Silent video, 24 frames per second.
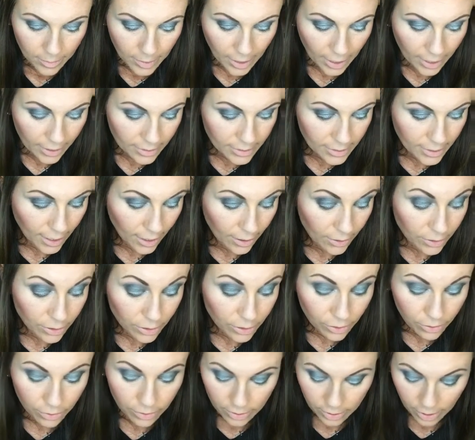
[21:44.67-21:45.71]
Kind of scared to
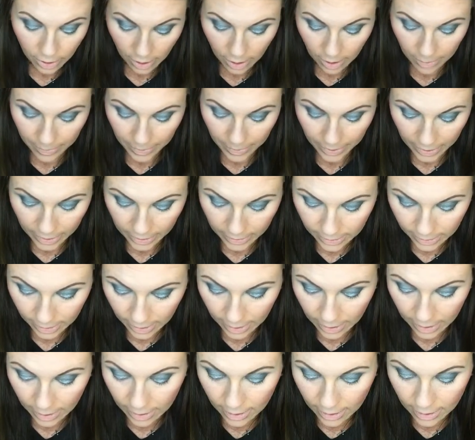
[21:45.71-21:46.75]
do the top because
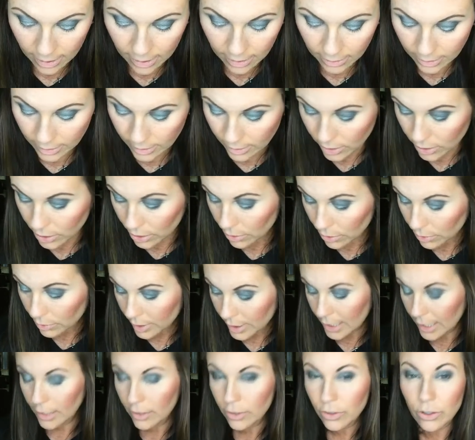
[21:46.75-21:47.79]
let's do
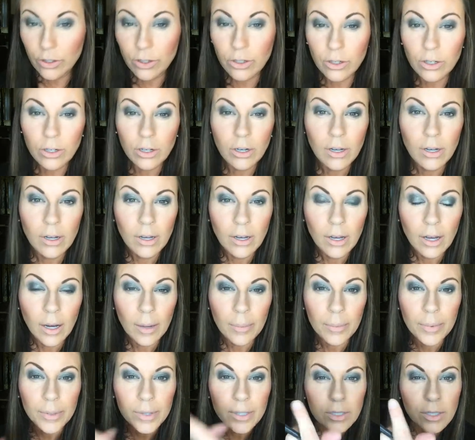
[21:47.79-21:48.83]
Tender
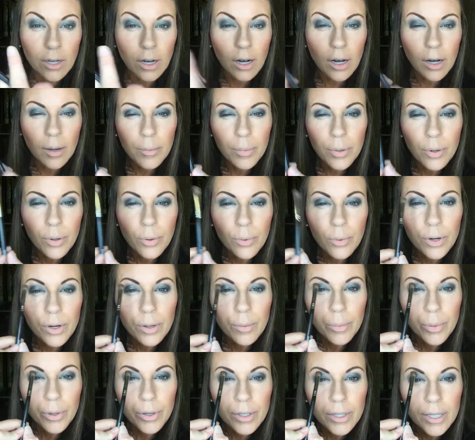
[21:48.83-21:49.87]
up at the top. We're
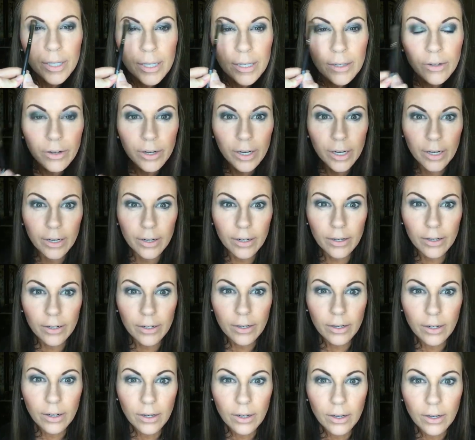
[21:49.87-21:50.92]
going to put Tender here.
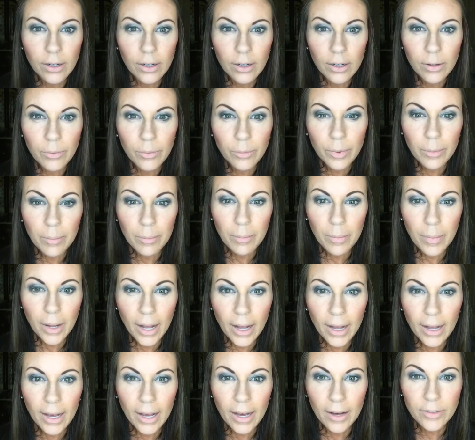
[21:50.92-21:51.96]
We
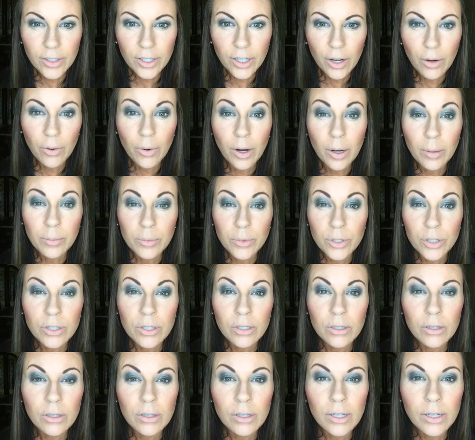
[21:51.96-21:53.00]
may have to go up just a
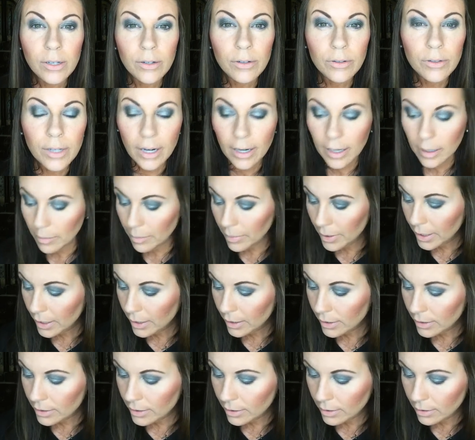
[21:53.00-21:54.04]
little tiny
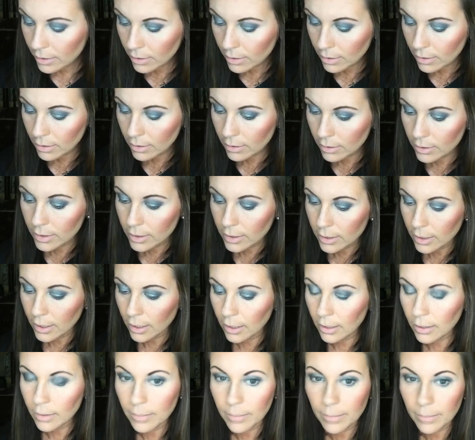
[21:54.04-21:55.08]
bit. Let's
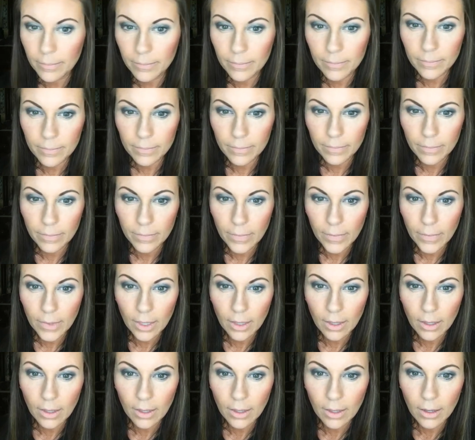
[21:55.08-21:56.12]
see.
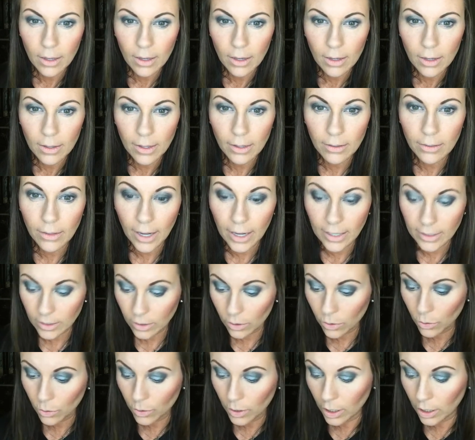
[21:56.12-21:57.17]
They last.
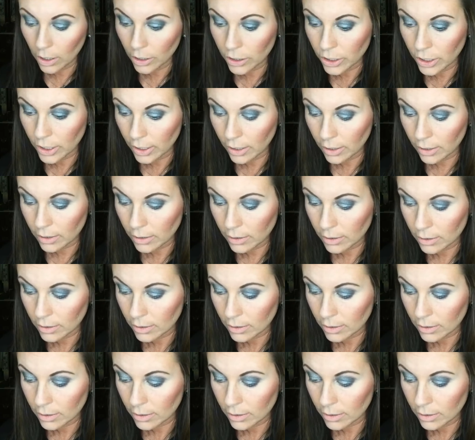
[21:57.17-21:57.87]
Oh, gosh. Yeah.